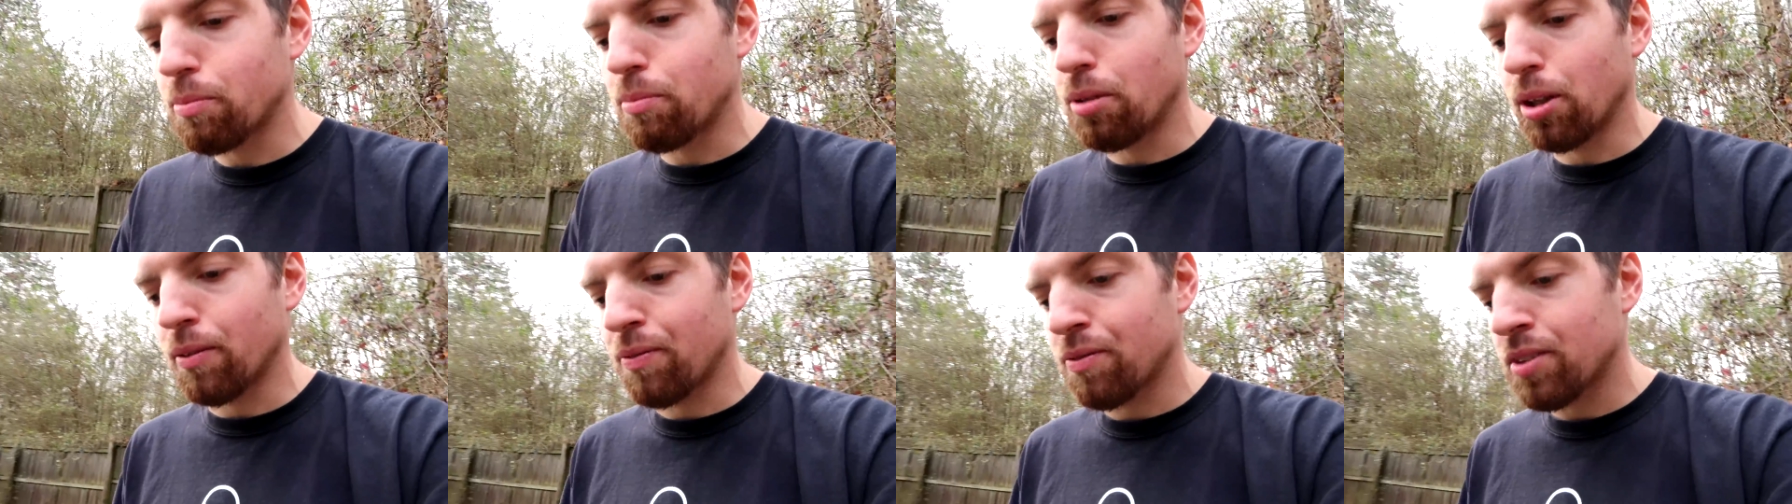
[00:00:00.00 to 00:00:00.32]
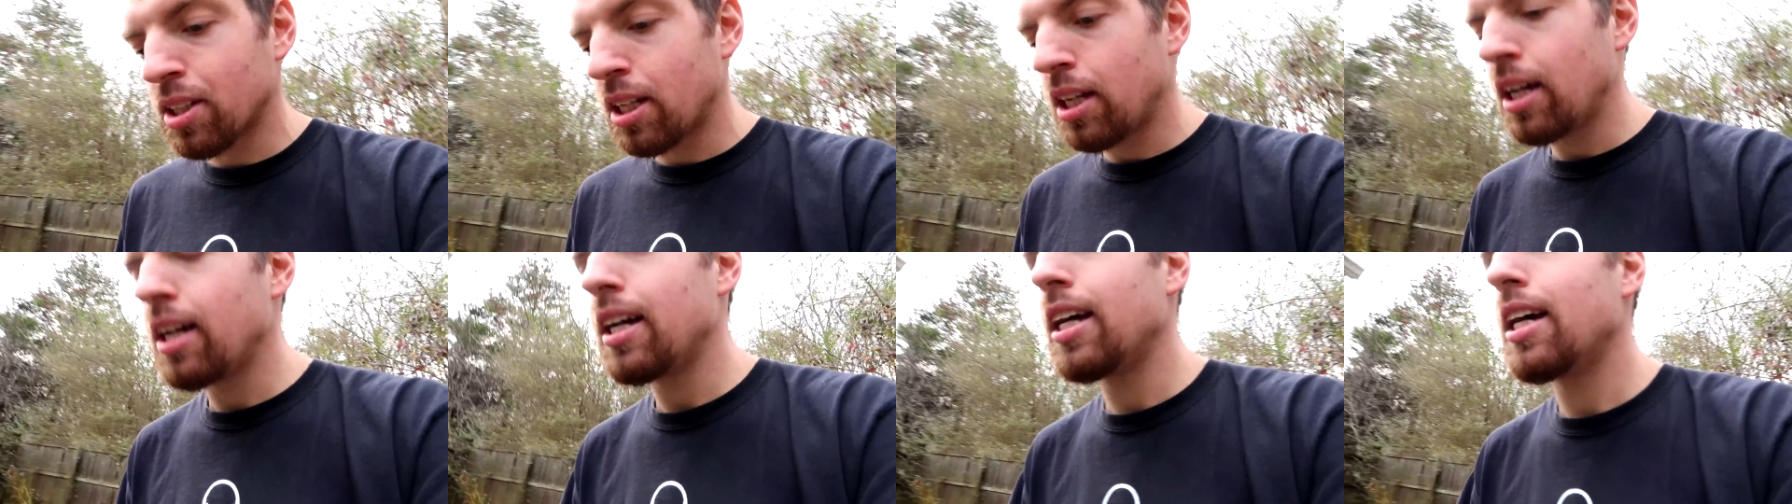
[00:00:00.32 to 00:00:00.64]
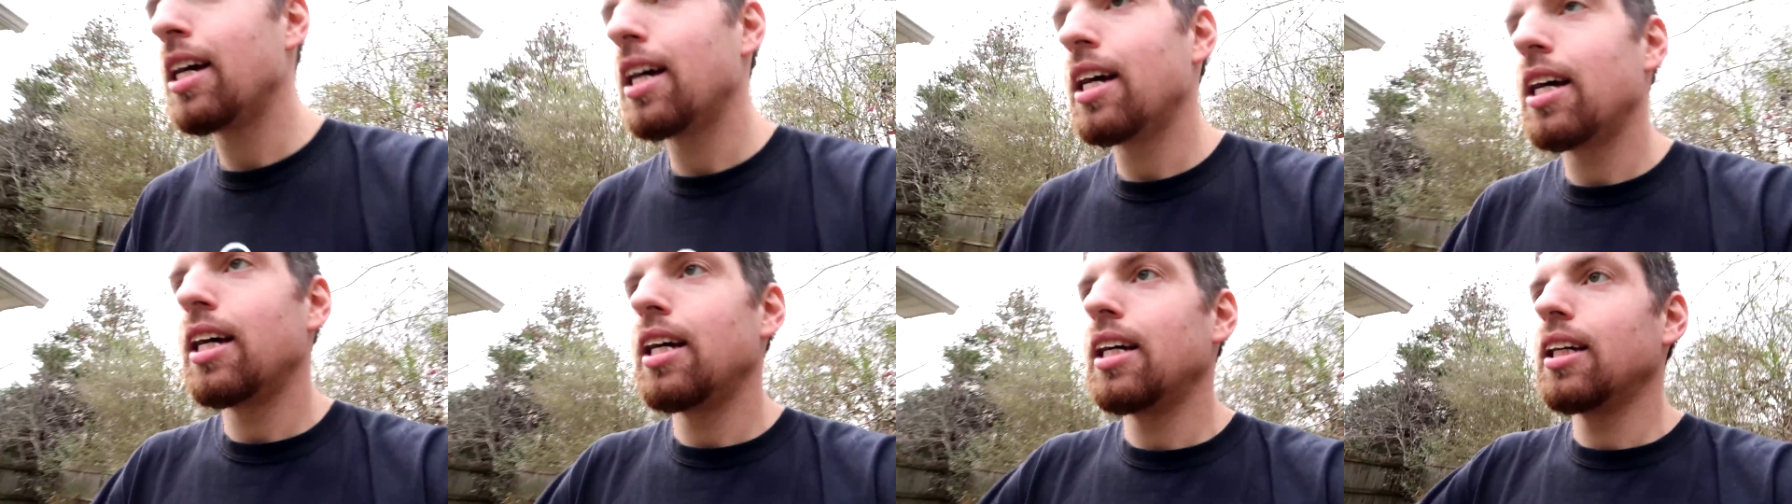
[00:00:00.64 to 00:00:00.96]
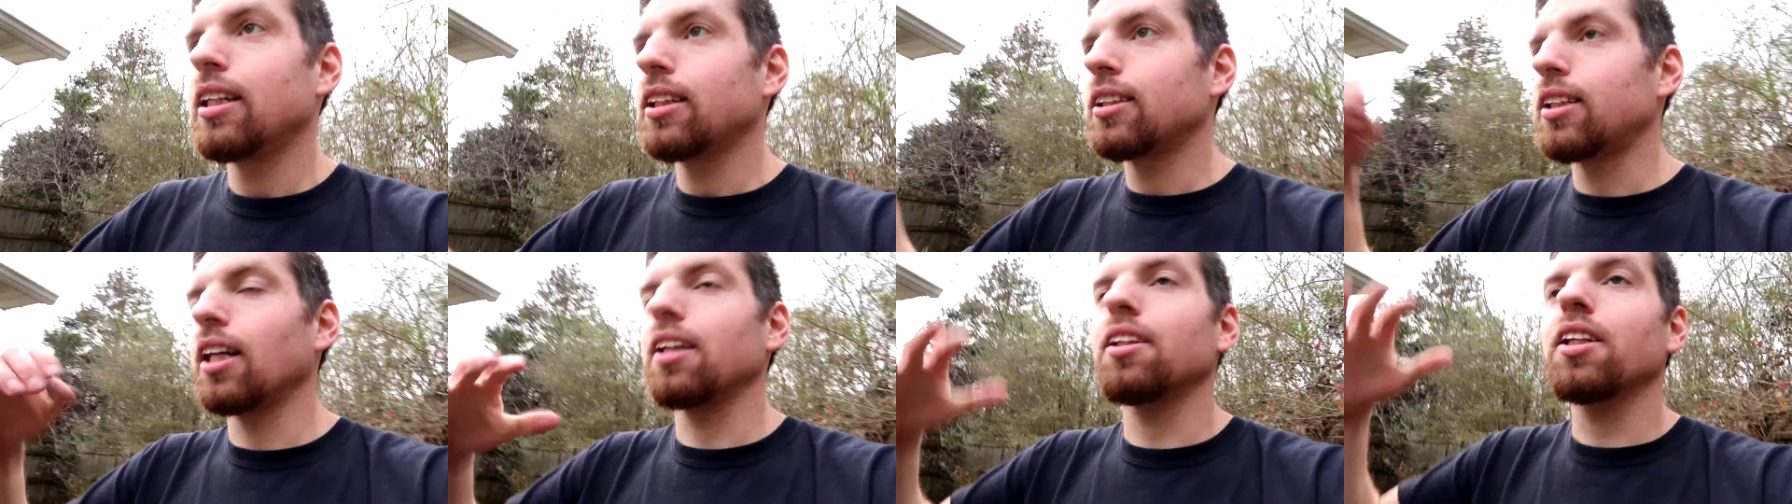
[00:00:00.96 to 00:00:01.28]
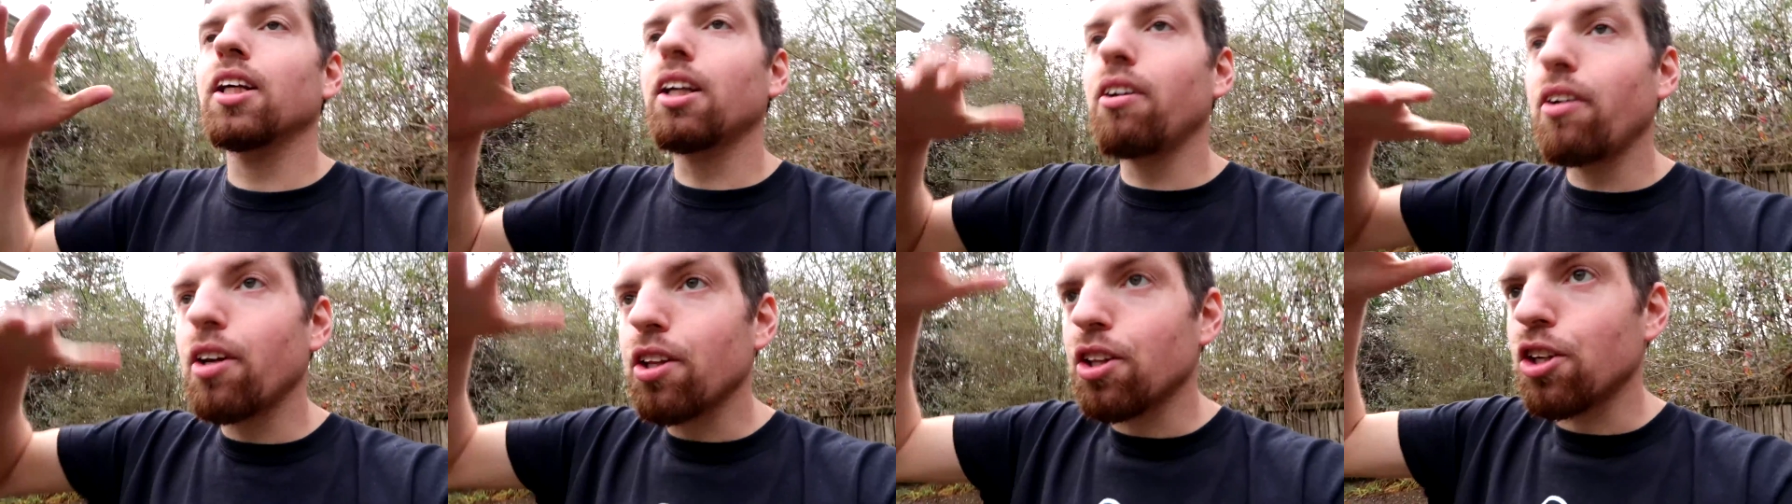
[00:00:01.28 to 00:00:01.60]
But
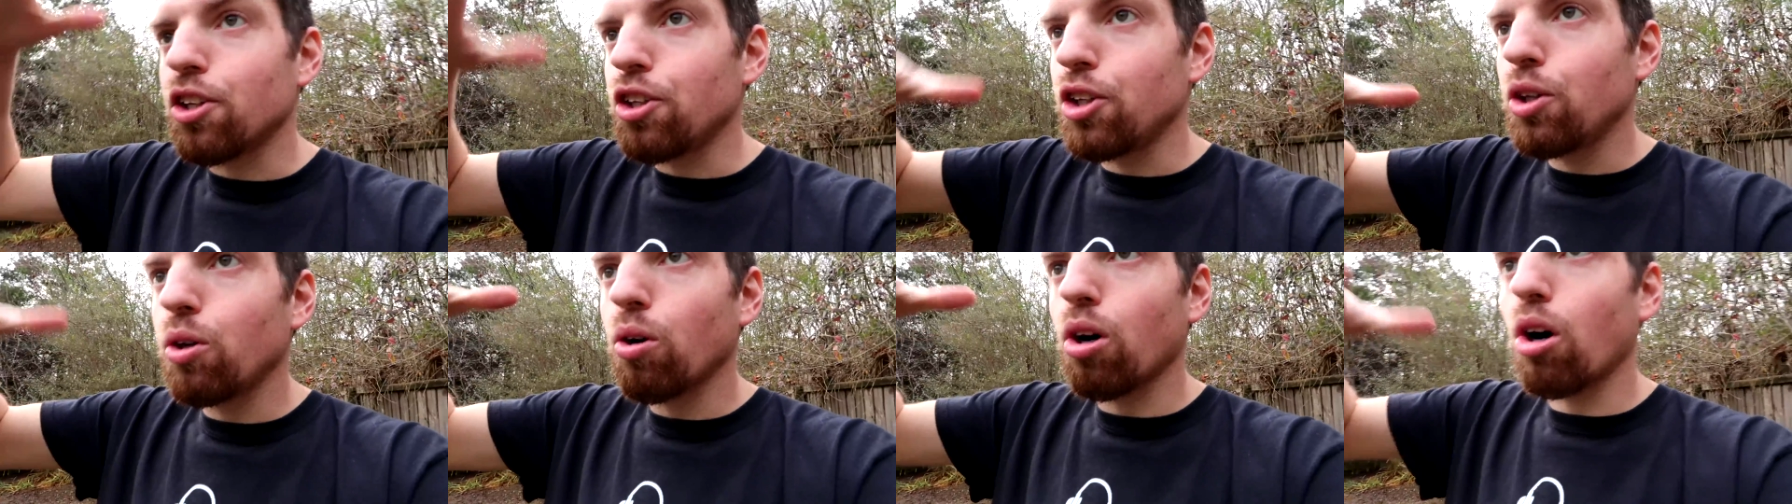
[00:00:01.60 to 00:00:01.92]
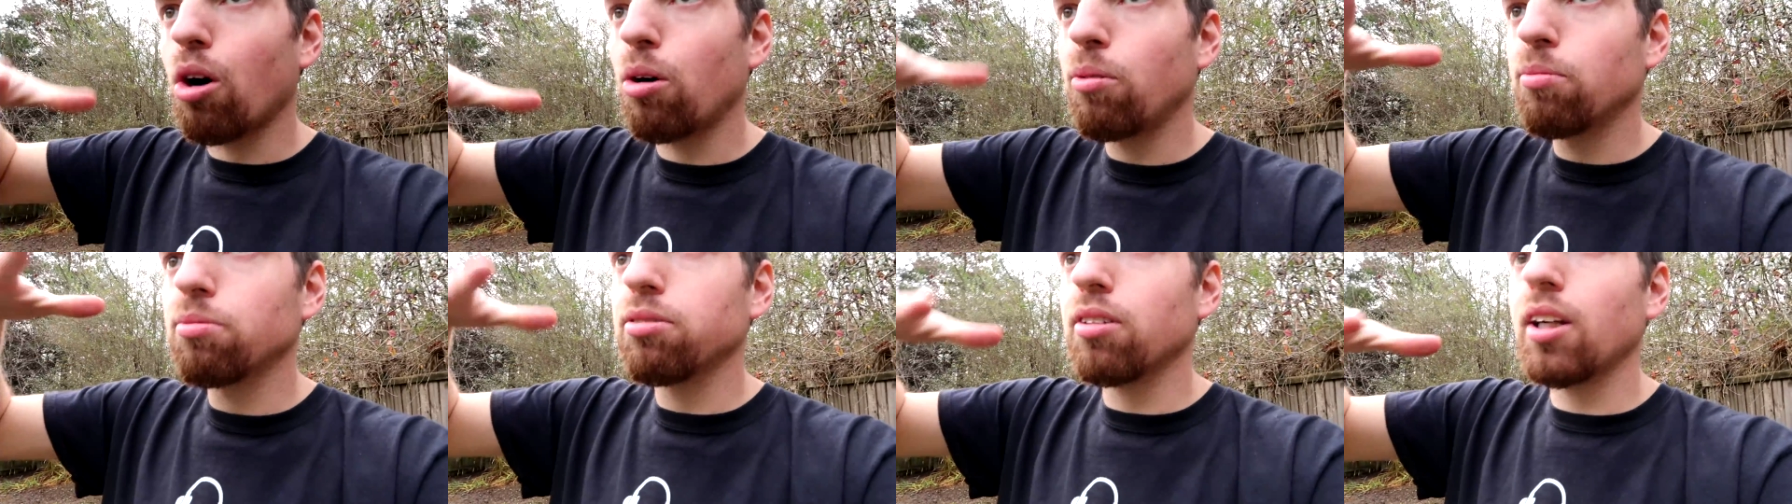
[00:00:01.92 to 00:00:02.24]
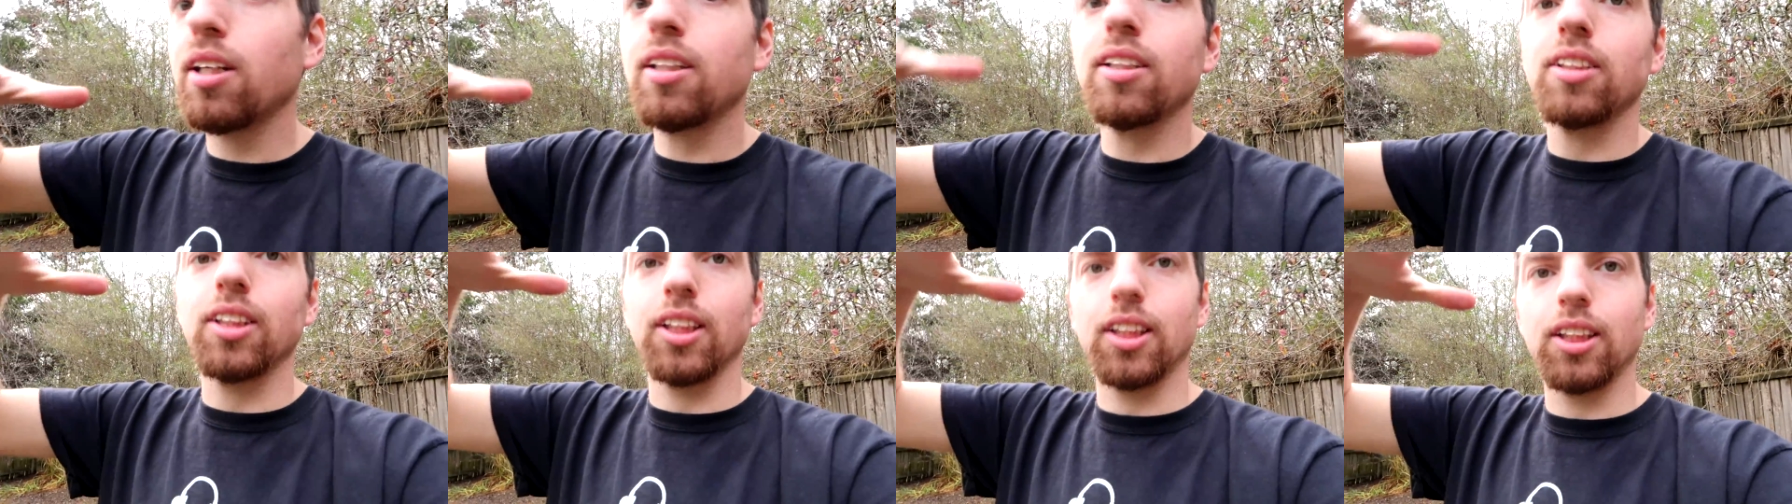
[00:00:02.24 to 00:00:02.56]
technically the new home front